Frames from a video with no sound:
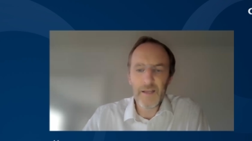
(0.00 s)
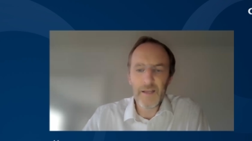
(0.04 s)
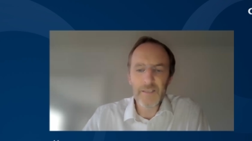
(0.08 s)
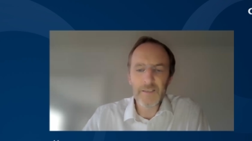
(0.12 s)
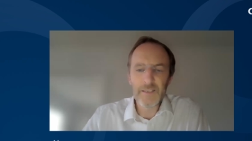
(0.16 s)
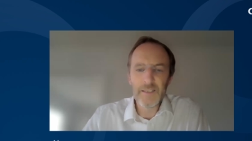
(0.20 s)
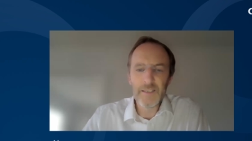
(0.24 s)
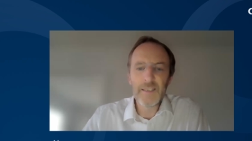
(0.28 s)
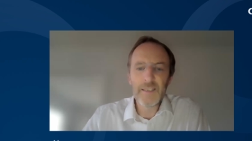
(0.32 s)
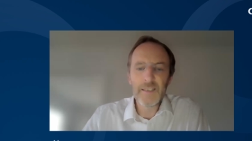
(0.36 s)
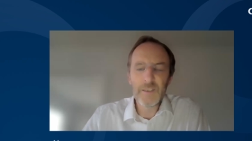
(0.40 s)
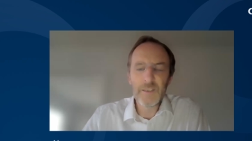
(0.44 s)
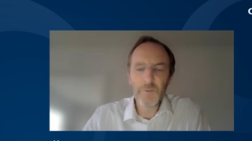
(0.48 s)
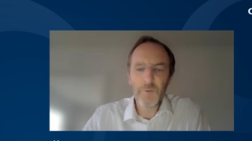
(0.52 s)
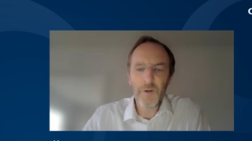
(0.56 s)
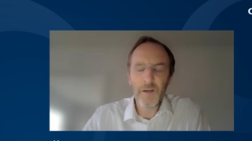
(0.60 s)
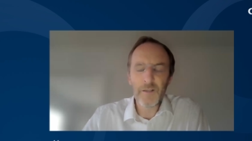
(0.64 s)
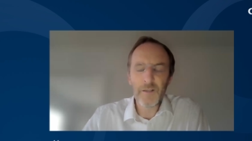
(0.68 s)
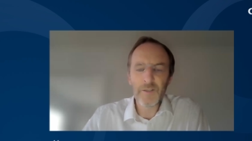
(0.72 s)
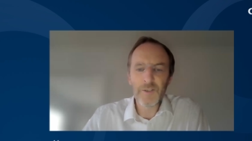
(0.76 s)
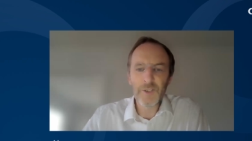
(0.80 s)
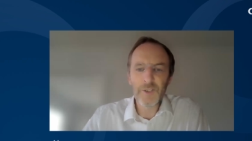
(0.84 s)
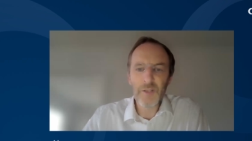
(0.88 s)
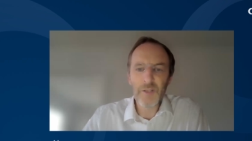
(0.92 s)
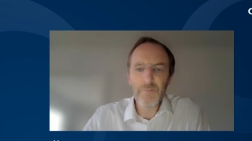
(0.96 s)
that's an easy
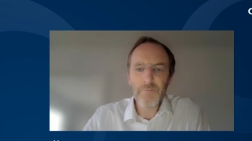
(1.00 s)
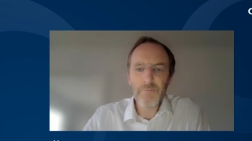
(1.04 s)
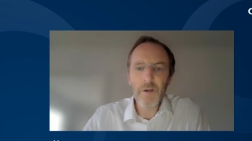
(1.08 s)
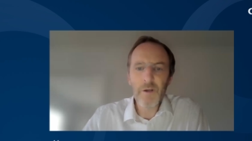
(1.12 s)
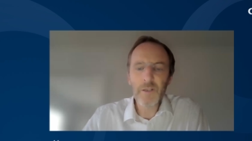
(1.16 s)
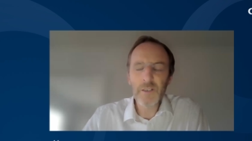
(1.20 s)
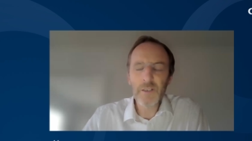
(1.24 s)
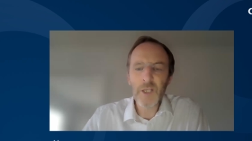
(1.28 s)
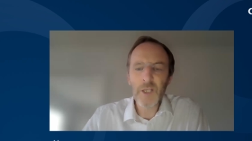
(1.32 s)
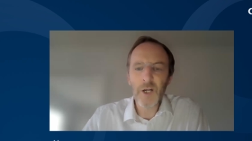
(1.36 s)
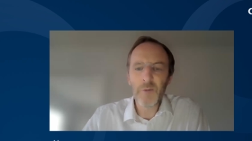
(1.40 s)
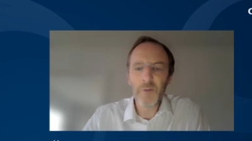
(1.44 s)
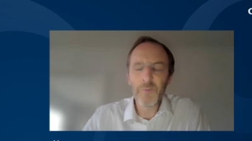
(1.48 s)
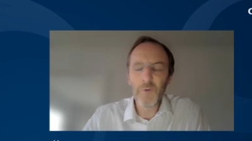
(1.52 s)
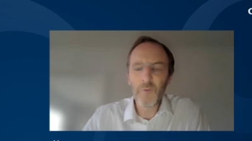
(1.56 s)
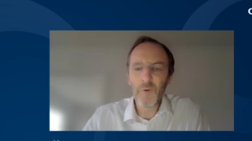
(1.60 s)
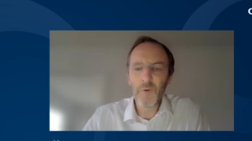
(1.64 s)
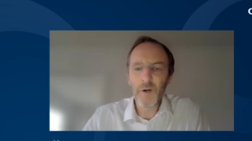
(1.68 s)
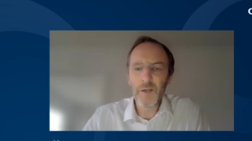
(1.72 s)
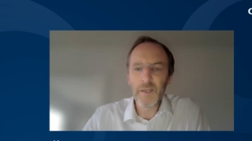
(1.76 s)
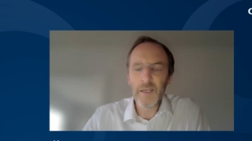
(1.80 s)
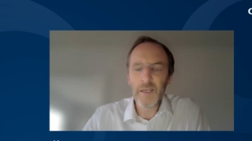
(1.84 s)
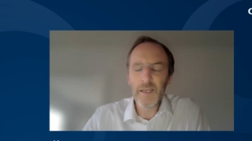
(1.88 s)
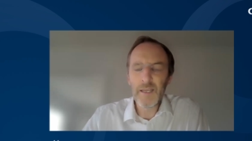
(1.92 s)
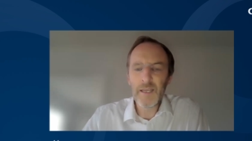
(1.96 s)
one. So the most common
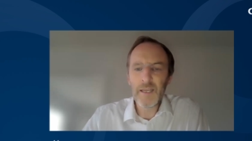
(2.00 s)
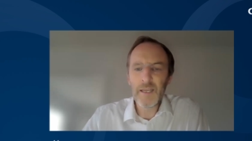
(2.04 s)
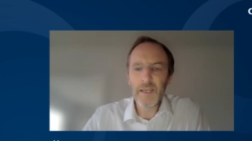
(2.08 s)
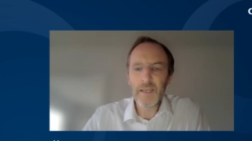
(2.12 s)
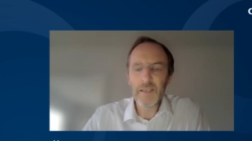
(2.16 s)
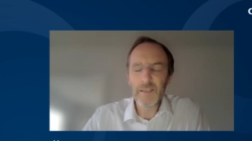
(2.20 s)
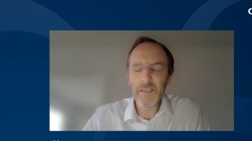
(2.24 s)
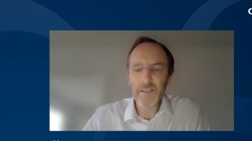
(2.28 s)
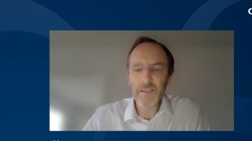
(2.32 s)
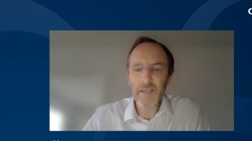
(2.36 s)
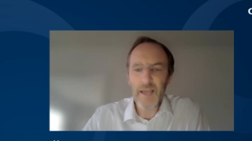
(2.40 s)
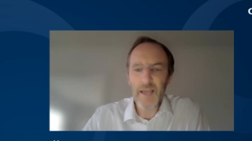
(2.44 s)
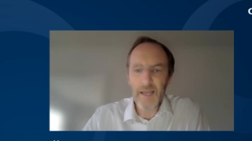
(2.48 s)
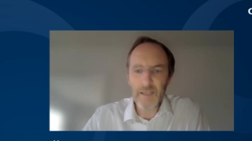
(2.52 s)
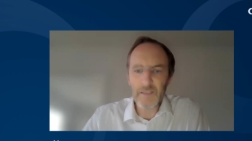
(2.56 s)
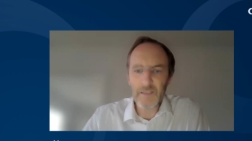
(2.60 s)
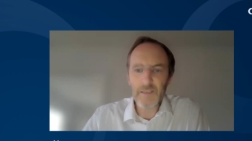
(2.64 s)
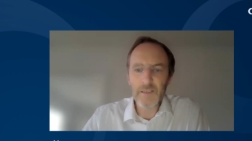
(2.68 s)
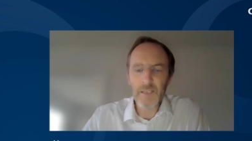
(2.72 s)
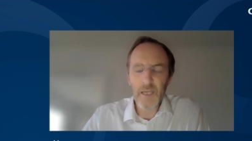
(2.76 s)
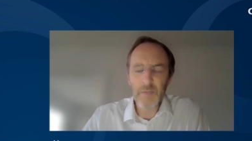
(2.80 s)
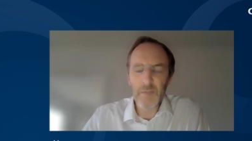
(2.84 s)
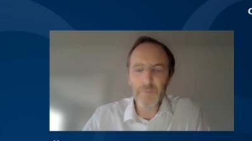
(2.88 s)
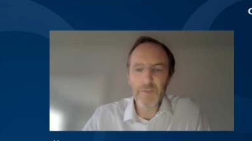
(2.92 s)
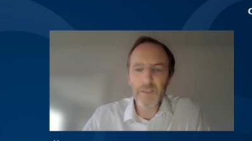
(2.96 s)
one is
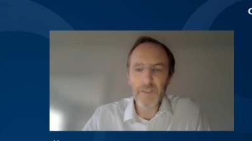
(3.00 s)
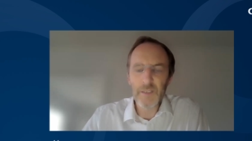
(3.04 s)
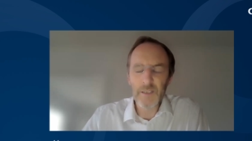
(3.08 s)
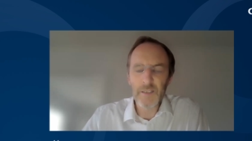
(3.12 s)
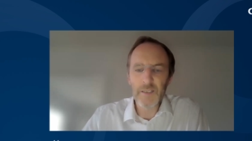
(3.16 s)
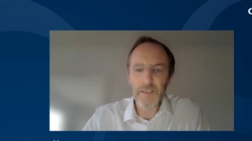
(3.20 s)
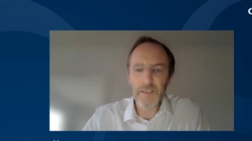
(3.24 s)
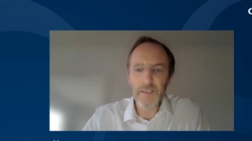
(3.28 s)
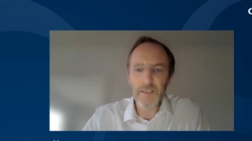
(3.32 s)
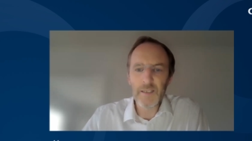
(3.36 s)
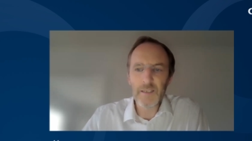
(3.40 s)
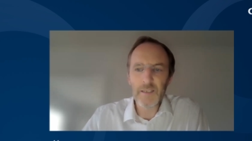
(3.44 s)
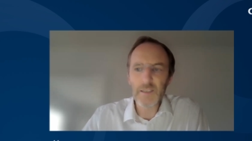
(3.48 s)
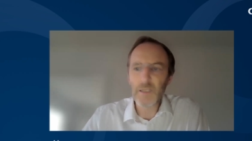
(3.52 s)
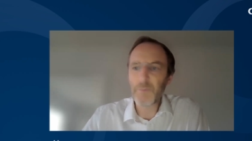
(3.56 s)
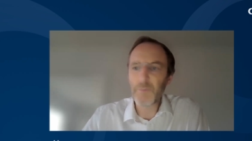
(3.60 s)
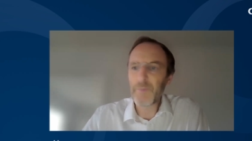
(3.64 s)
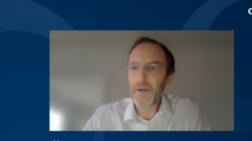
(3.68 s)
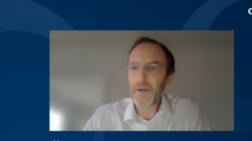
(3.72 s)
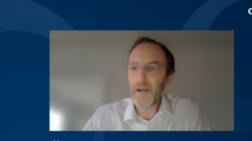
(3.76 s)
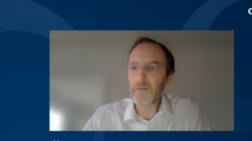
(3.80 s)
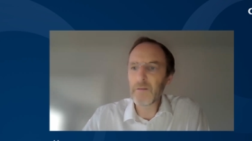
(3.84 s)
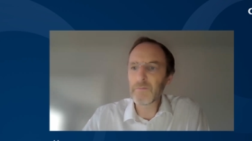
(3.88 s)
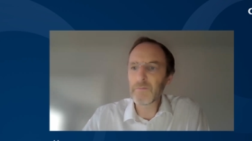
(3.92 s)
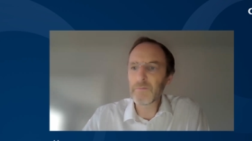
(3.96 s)
Alzheimer's disease.
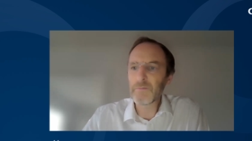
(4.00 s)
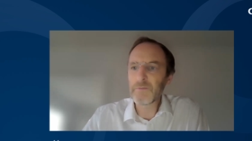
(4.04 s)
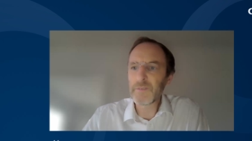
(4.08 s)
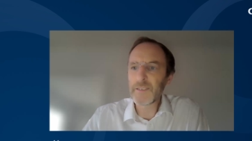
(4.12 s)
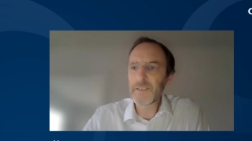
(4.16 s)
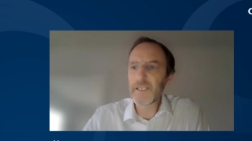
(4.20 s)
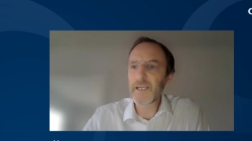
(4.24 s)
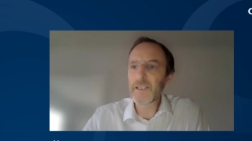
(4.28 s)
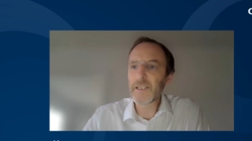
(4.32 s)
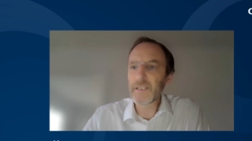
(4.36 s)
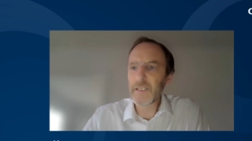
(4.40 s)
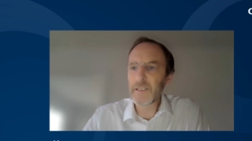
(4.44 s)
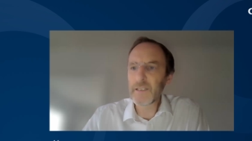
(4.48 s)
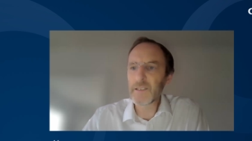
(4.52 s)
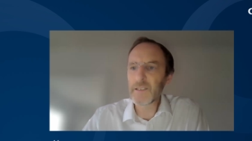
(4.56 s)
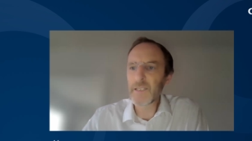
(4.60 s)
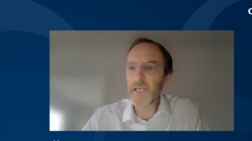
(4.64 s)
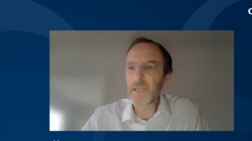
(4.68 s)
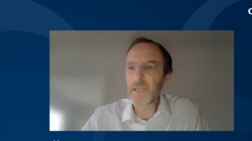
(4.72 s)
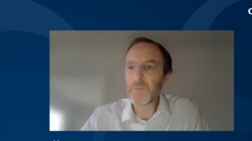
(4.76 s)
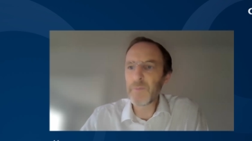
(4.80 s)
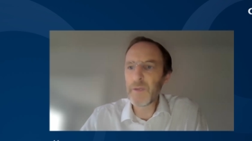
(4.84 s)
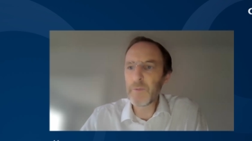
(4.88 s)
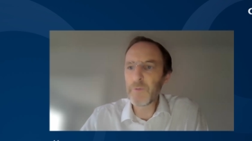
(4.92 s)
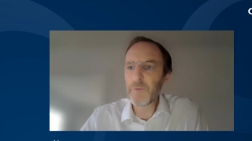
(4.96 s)
About 6 out of
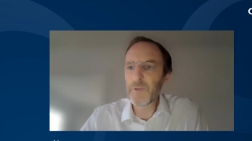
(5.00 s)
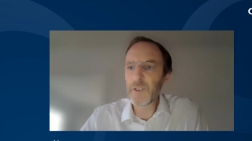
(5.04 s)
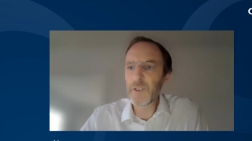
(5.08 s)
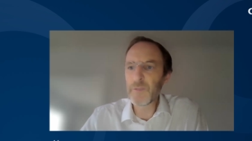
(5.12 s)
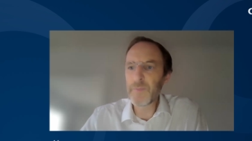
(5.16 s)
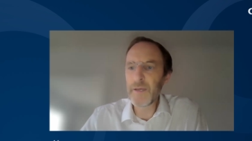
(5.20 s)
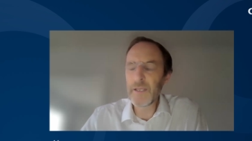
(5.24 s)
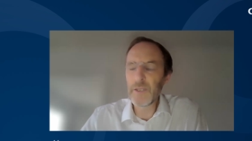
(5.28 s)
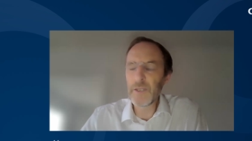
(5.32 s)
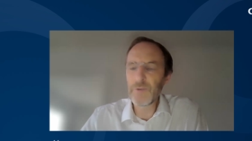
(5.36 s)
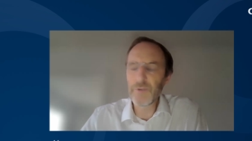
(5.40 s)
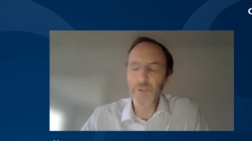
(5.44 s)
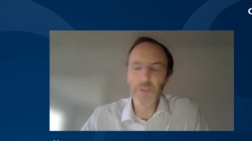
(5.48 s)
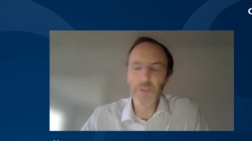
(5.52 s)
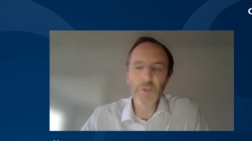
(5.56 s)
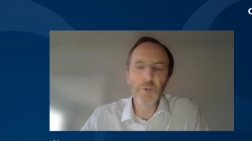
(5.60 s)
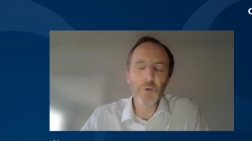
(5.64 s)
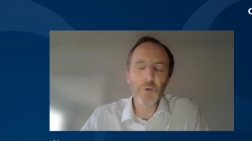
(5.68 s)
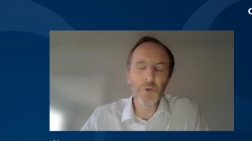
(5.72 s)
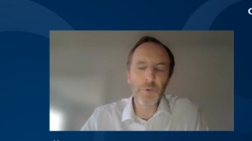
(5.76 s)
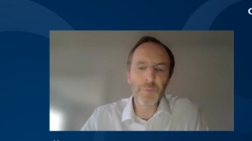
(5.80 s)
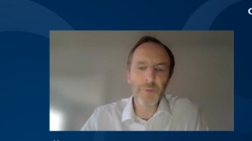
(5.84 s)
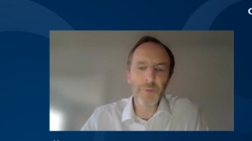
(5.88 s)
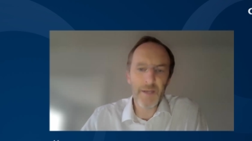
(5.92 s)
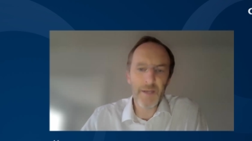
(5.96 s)
10 people with dementia is
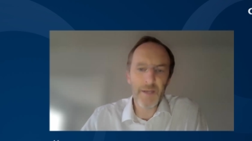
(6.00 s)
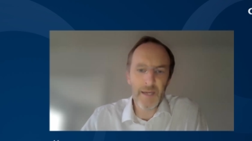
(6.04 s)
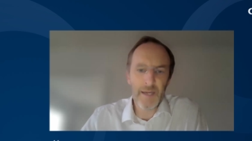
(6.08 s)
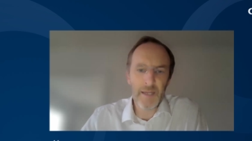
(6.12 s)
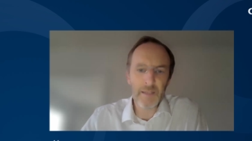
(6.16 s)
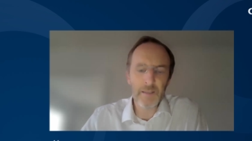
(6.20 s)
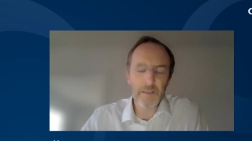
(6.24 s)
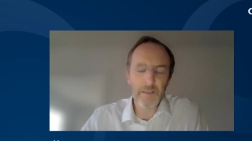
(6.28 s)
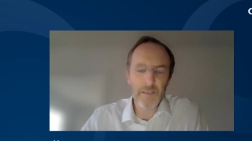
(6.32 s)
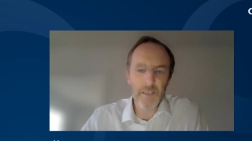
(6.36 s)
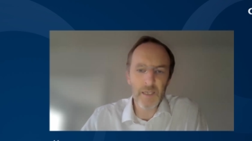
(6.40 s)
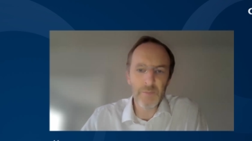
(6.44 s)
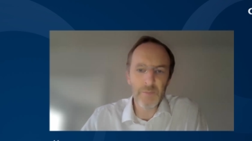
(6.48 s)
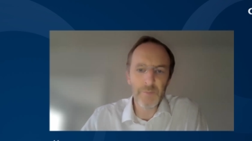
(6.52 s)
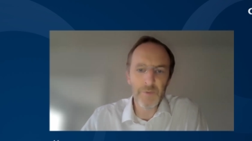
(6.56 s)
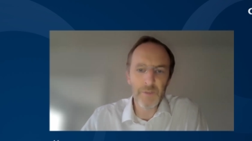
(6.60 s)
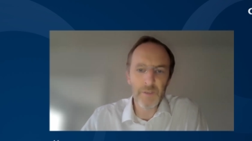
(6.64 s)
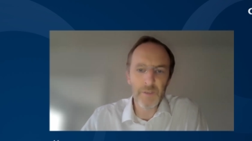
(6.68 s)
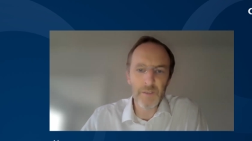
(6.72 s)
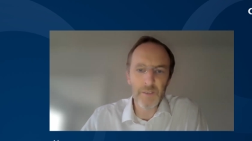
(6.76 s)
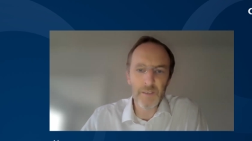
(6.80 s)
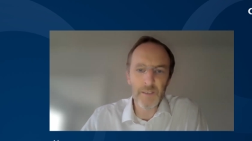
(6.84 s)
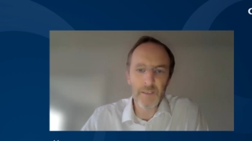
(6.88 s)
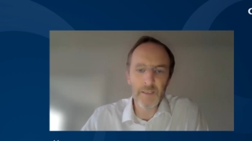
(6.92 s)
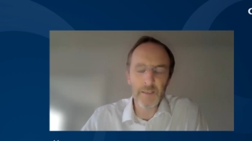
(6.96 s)
caused by Alzheimer's
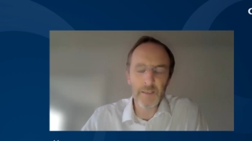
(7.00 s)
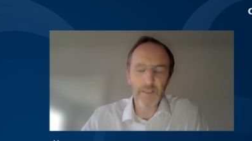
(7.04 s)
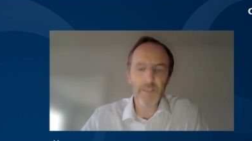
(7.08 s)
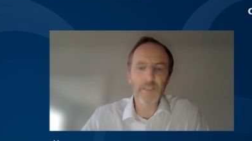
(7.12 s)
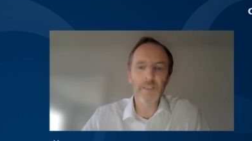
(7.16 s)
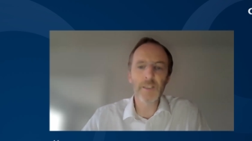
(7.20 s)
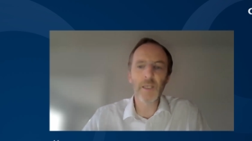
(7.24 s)
disease.